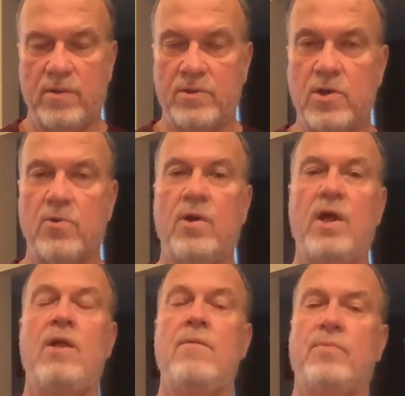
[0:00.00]
So
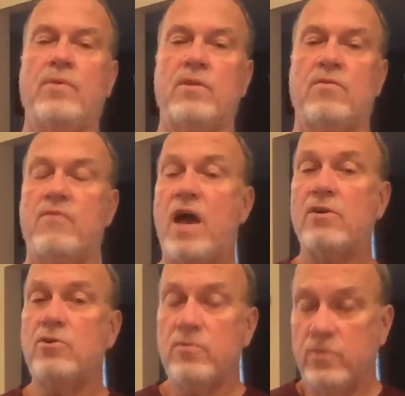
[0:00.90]
the
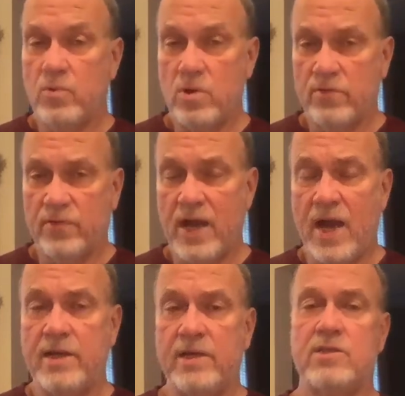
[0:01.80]
value of the Word of
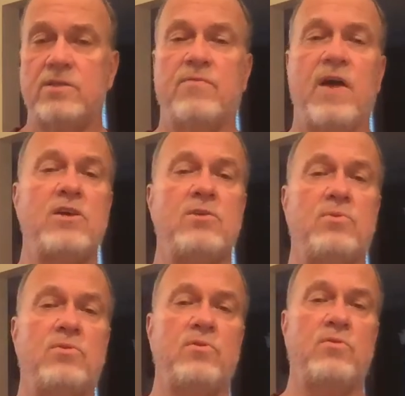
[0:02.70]
God, it's
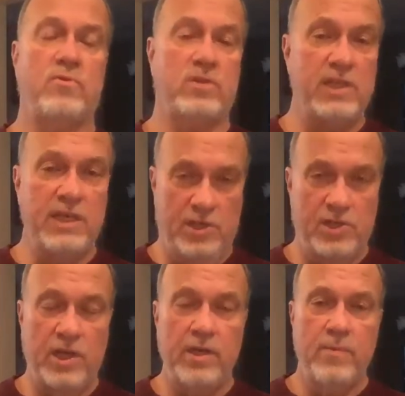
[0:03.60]
valuable for
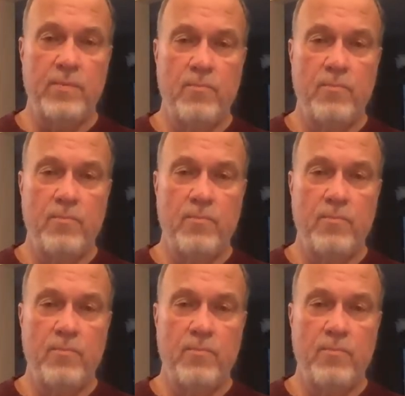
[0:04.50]
teaching.